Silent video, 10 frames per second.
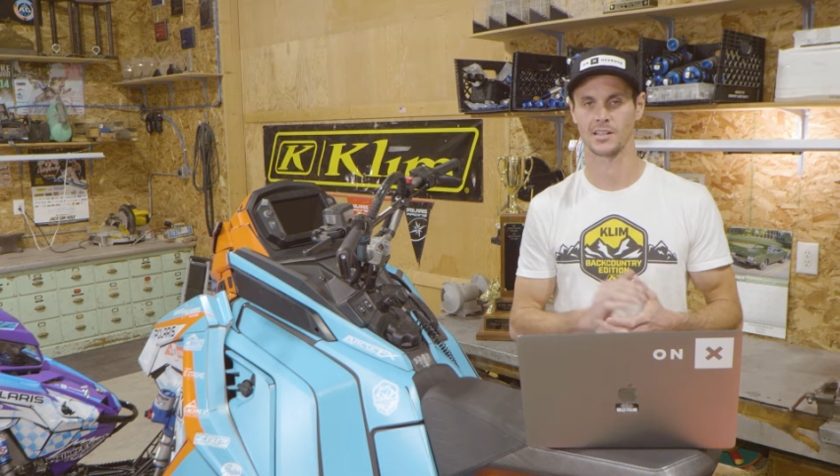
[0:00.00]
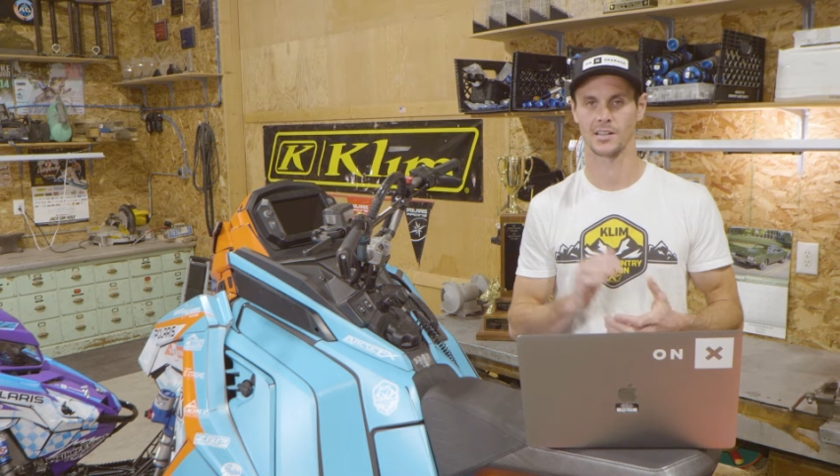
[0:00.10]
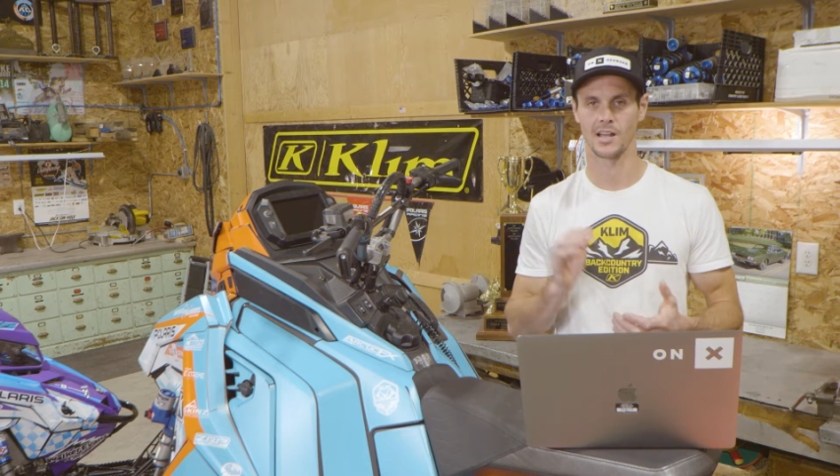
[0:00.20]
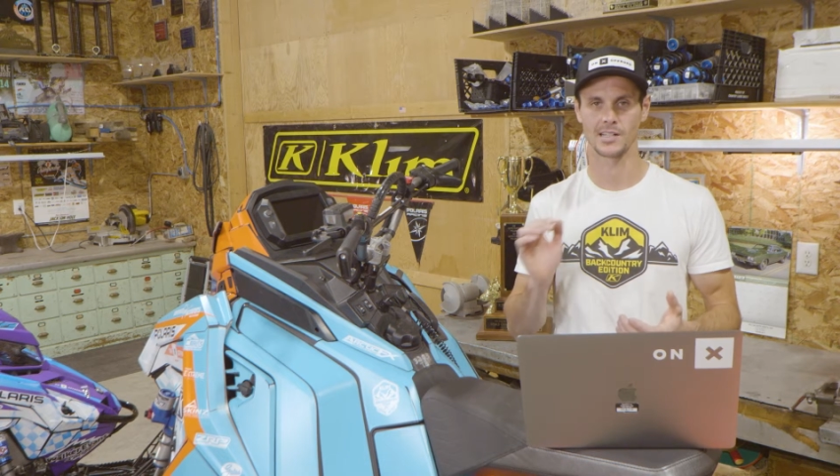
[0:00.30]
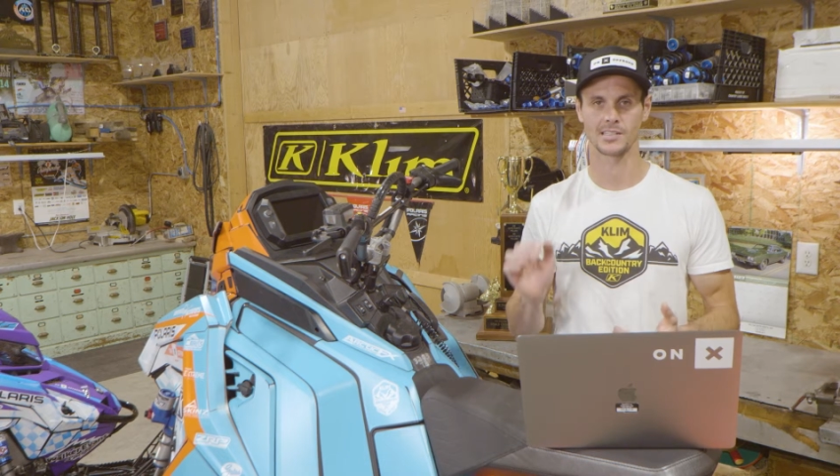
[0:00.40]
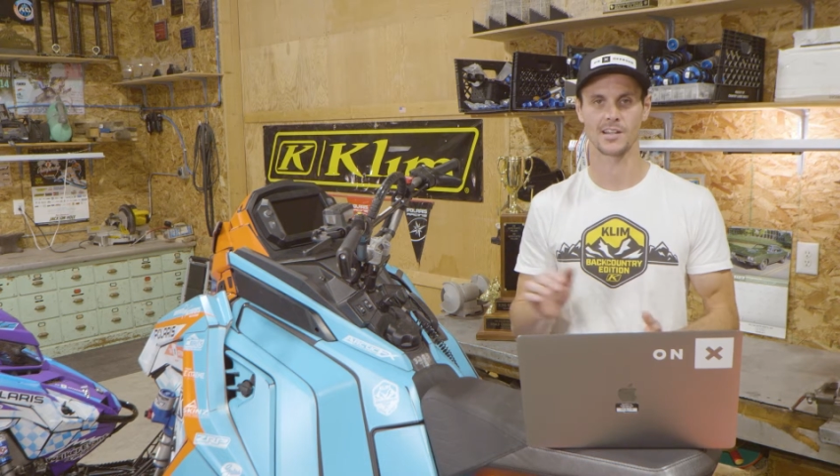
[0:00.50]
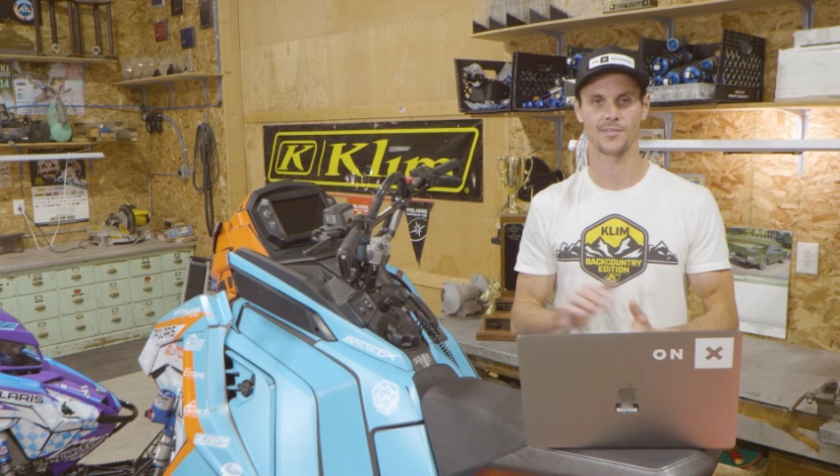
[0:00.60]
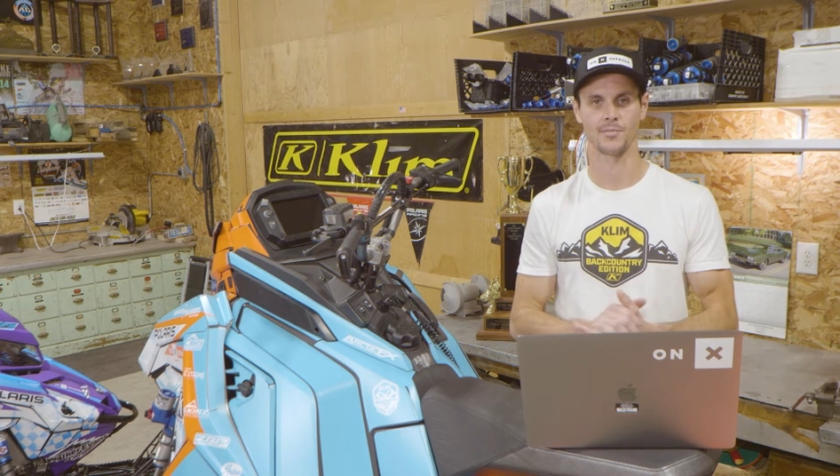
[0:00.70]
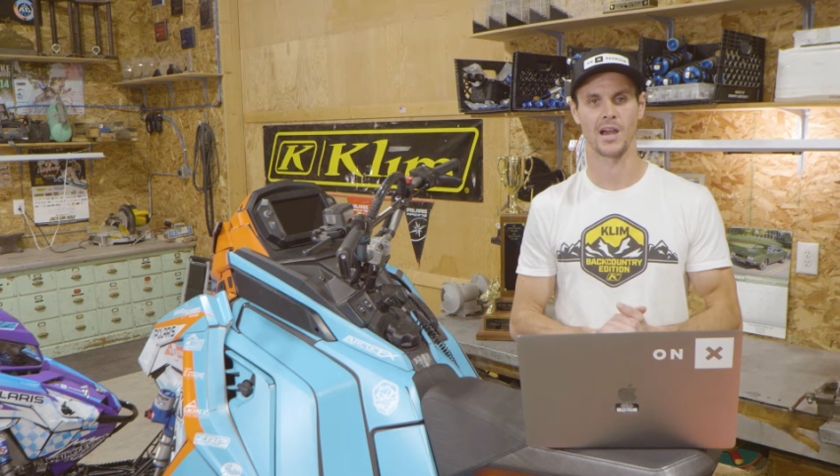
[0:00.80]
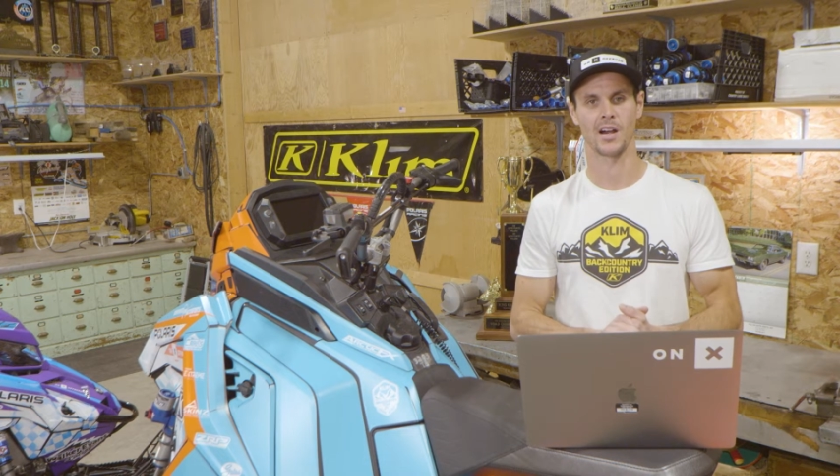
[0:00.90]
lots of
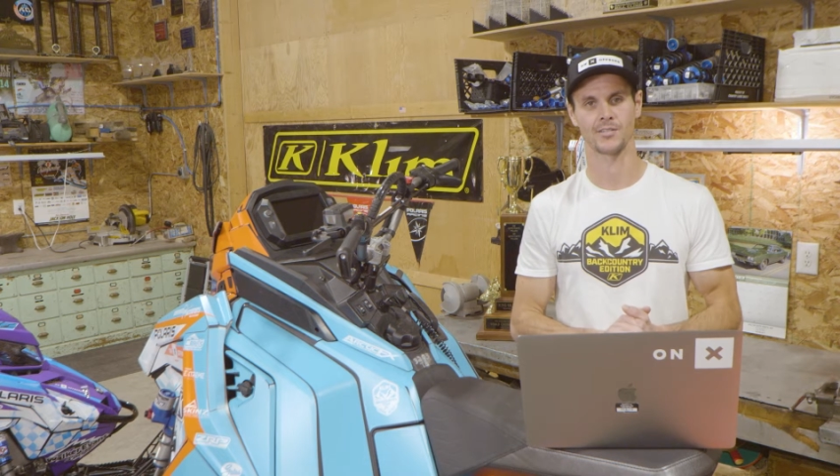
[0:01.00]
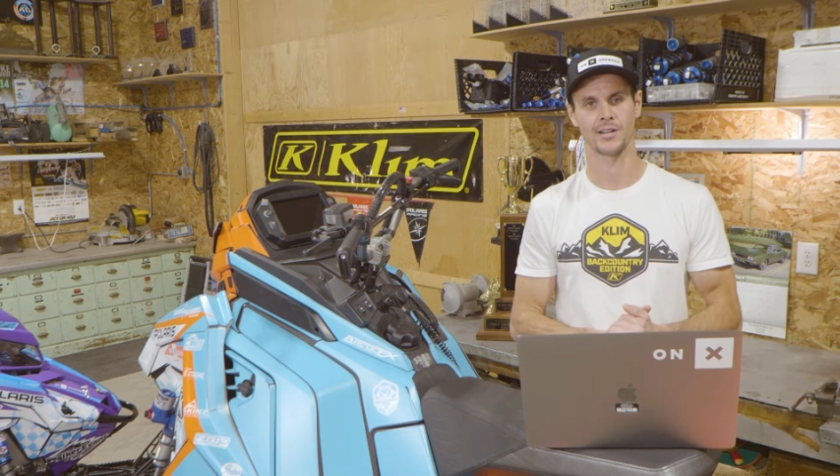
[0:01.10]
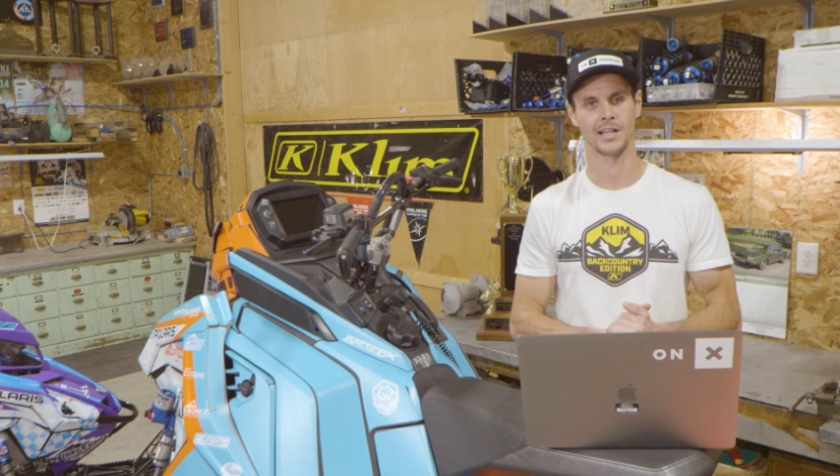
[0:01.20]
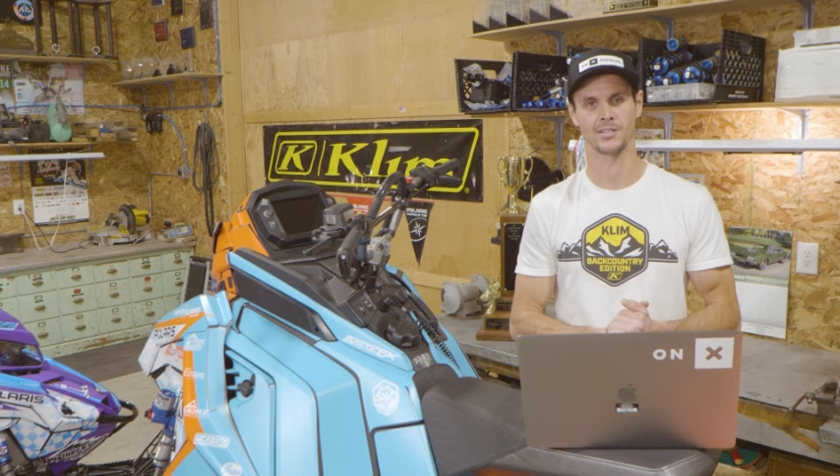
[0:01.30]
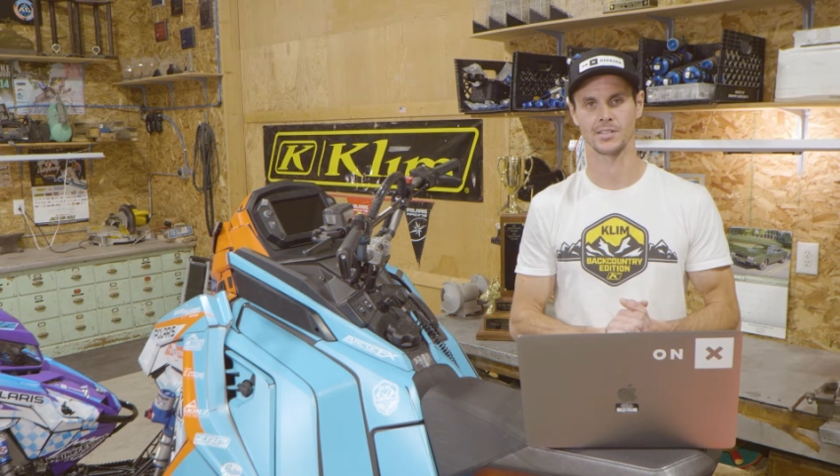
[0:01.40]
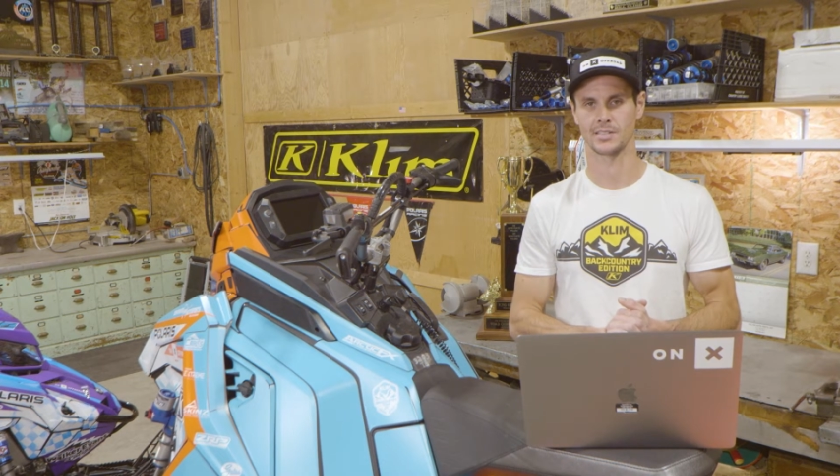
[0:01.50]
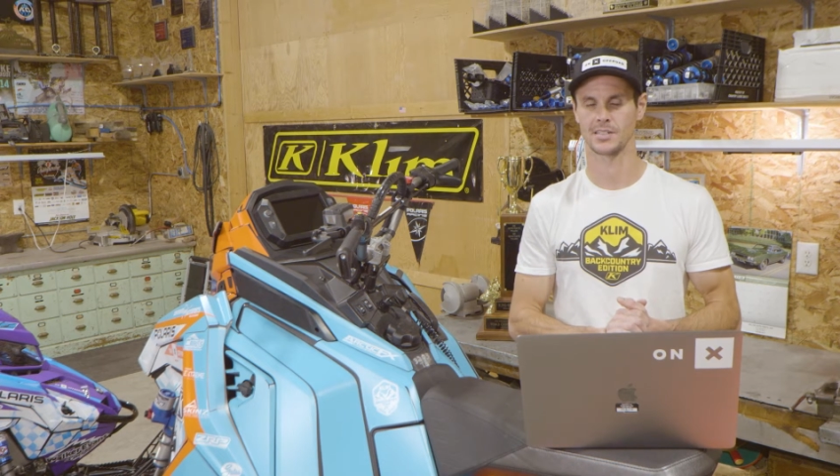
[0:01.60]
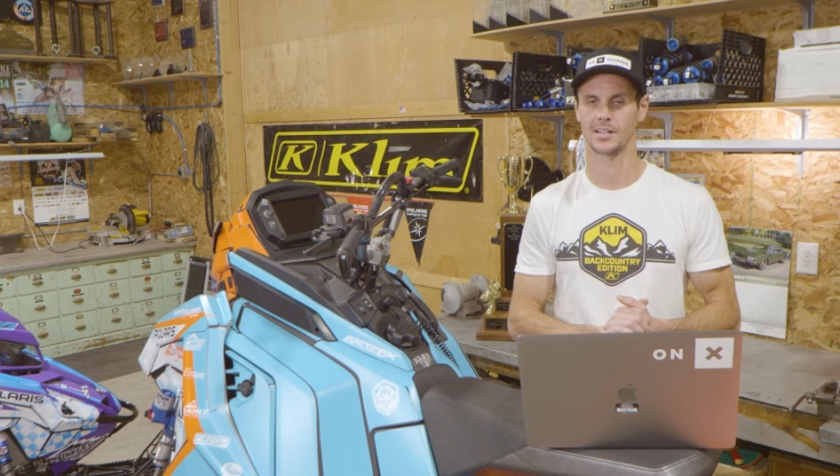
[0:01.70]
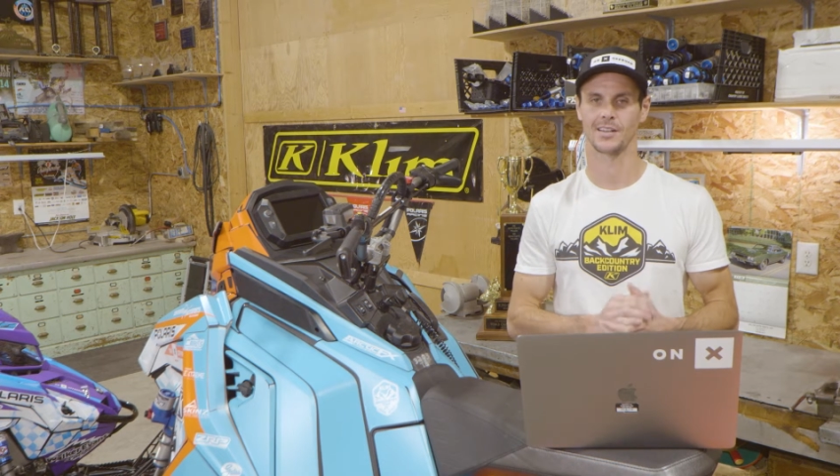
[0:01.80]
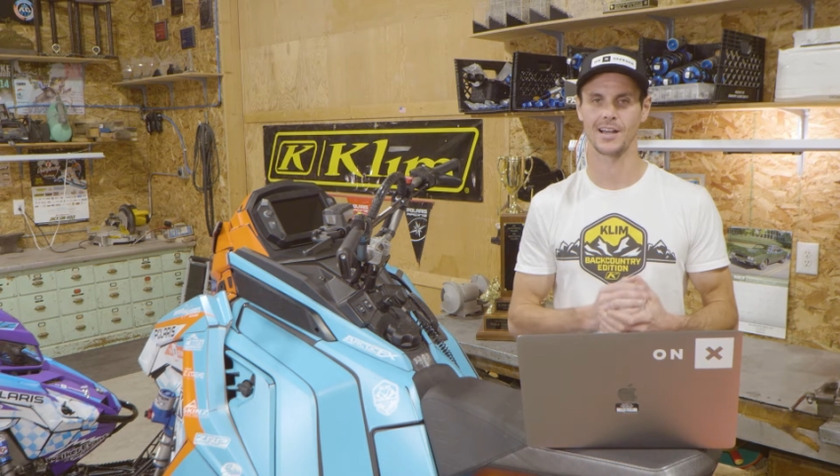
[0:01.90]
different mountain
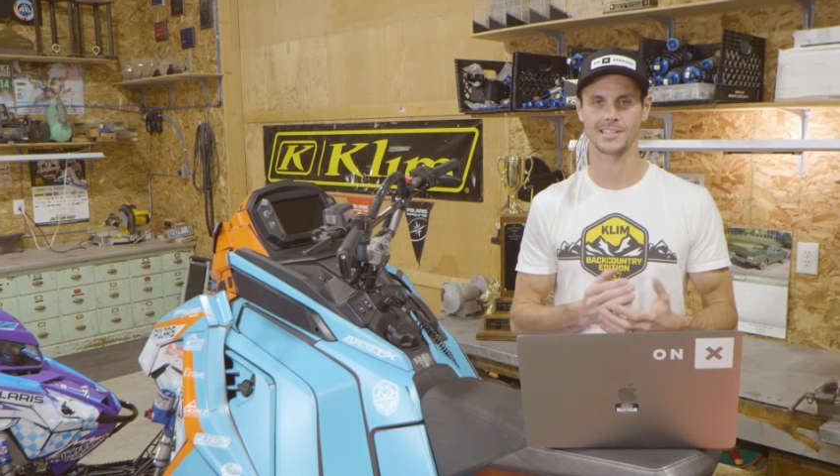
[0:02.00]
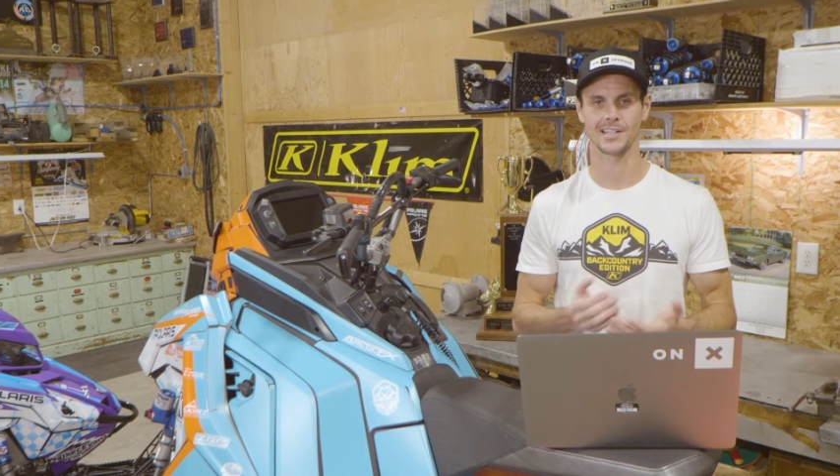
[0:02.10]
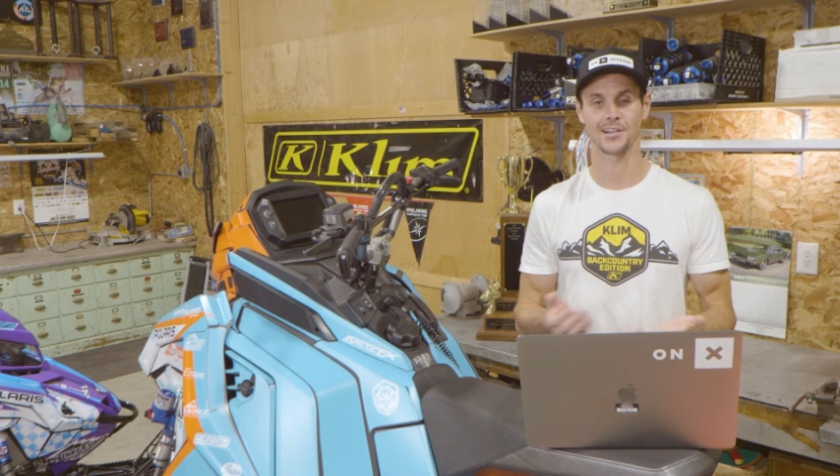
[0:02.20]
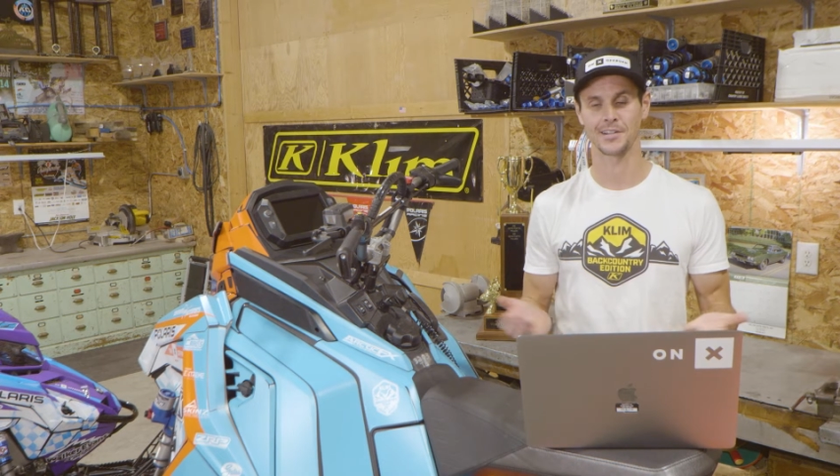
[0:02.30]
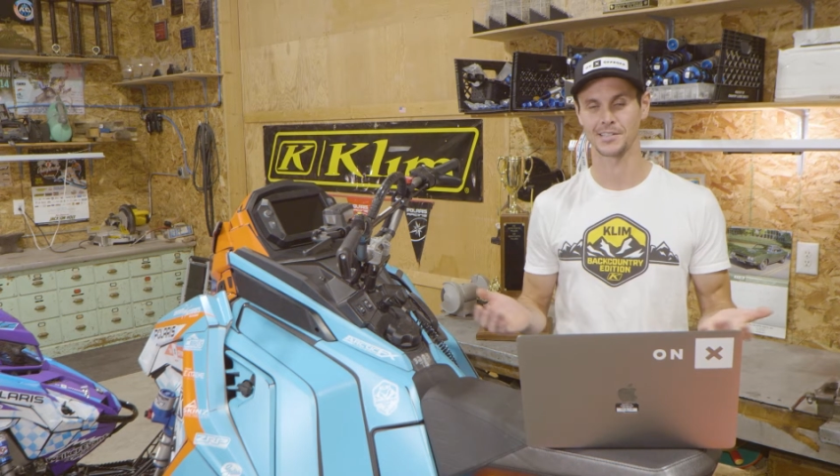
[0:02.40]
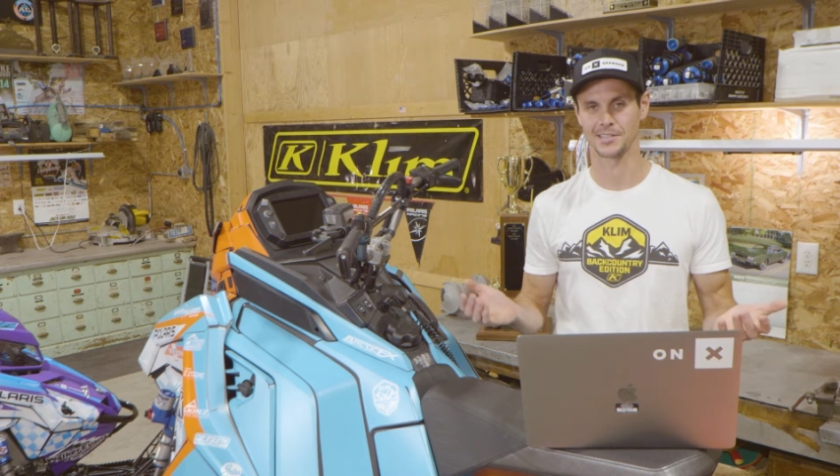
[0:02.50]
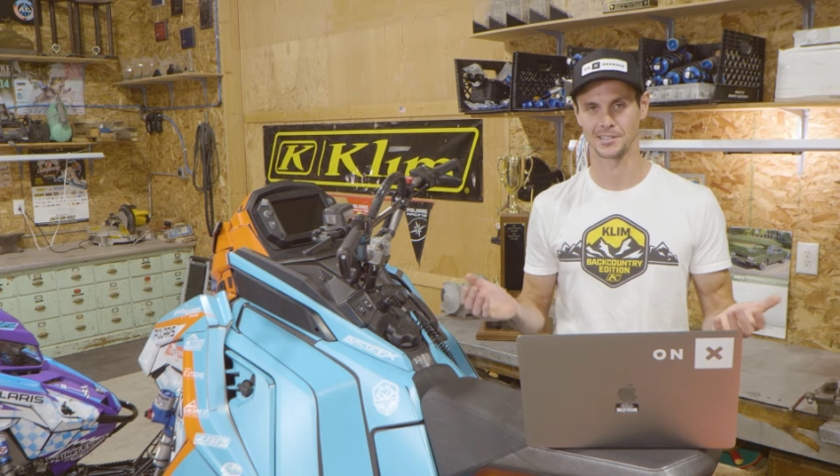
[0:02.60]
ranges, lots of areas to